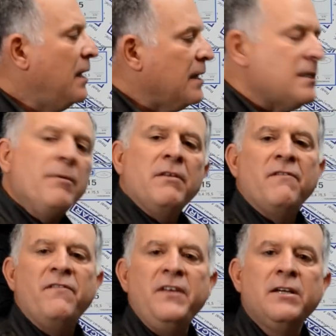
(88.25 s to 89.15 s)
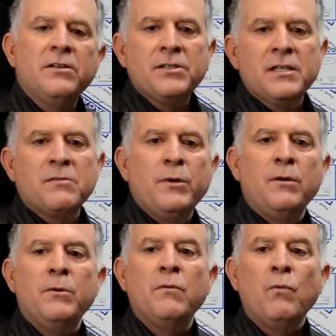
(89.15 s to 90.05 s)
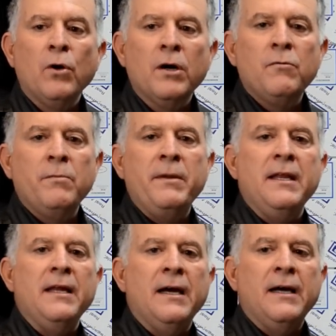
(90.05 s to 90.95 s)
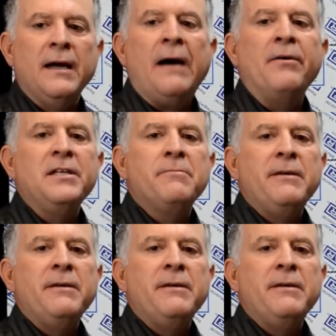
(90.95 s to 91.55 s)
Some of the vehicles this wheel would work would be the Audis,